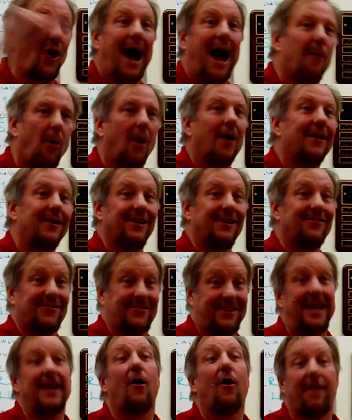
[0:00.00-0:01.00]
I wanted to
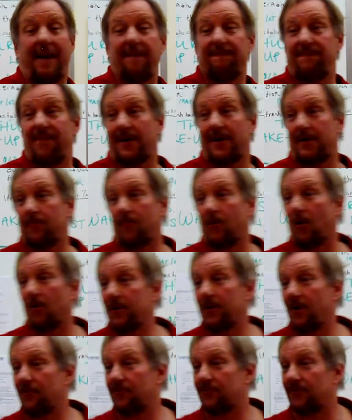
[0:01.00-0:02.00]
stay on that fucking roller
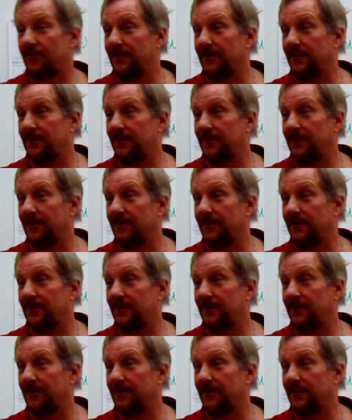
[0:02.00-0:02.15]
coaster.